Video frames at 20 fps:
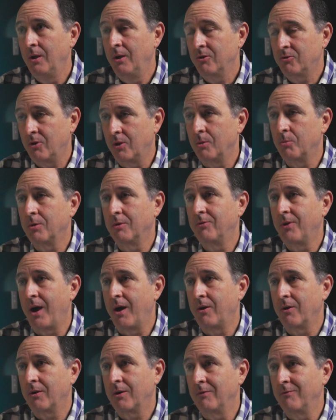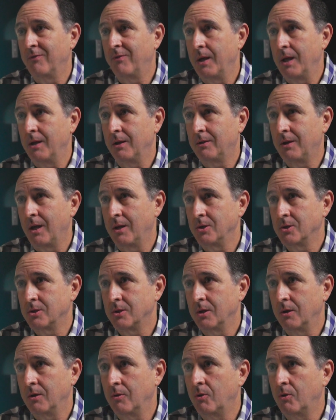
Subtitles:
so the provider can pay attention.